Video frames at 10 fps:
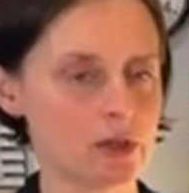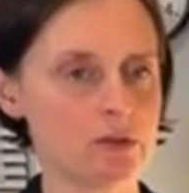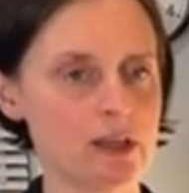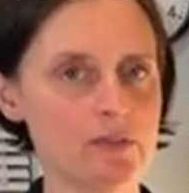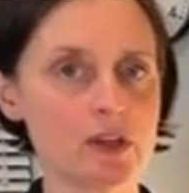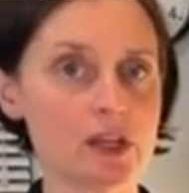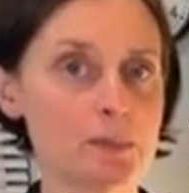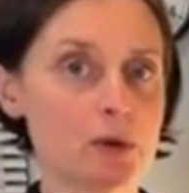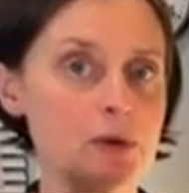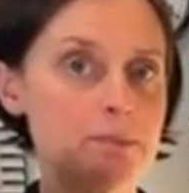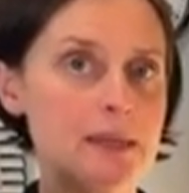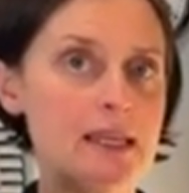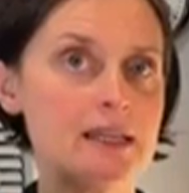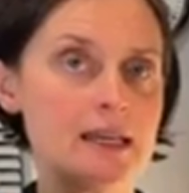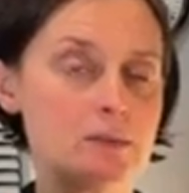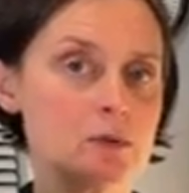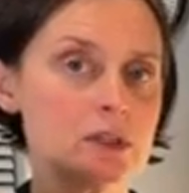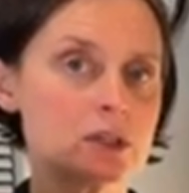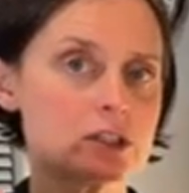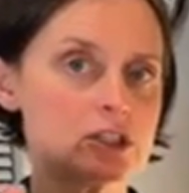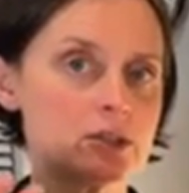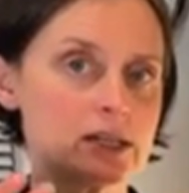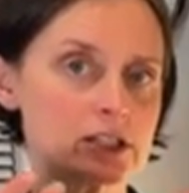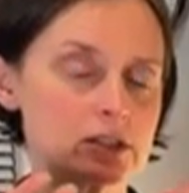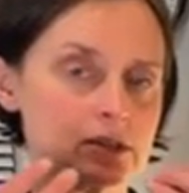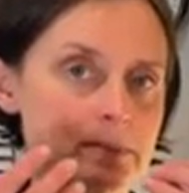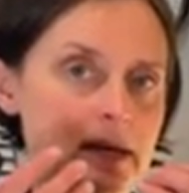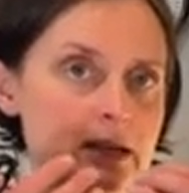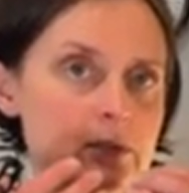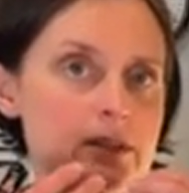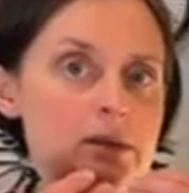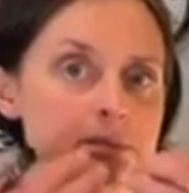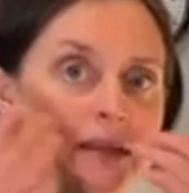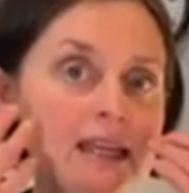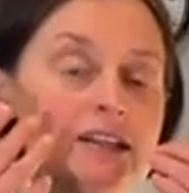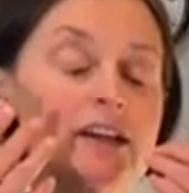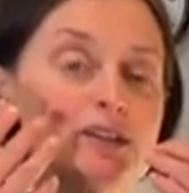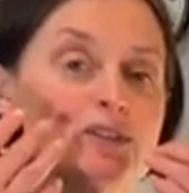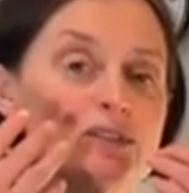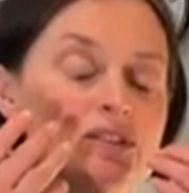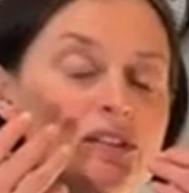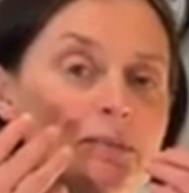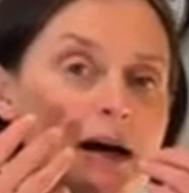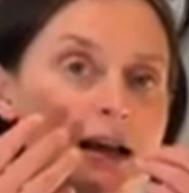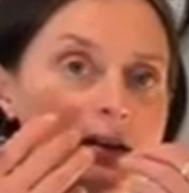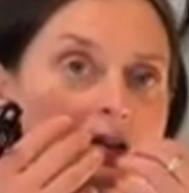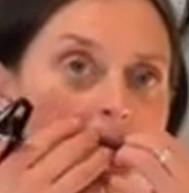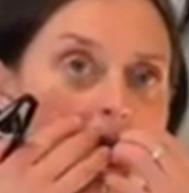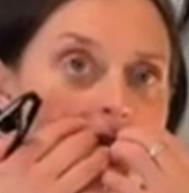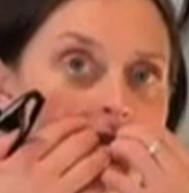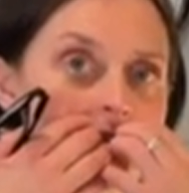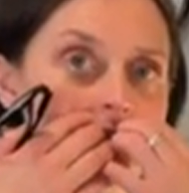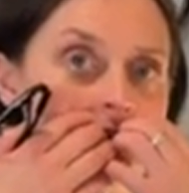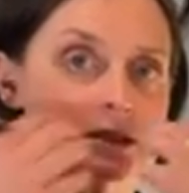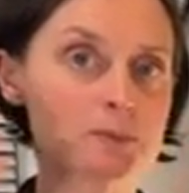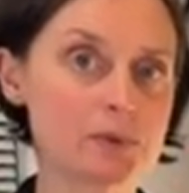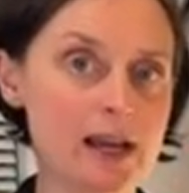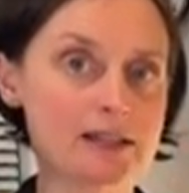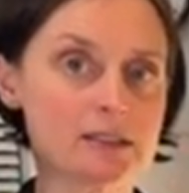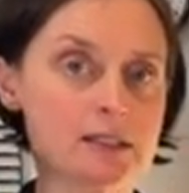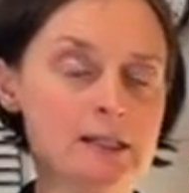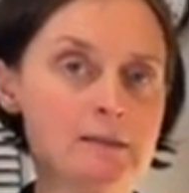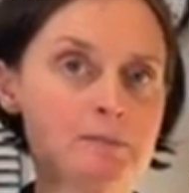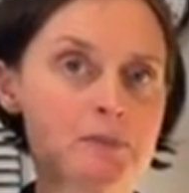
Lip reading: So if you're going to put a bean in, what you're going to do actually on the palette, when the bean goes onto the palette, the bean is going to spread.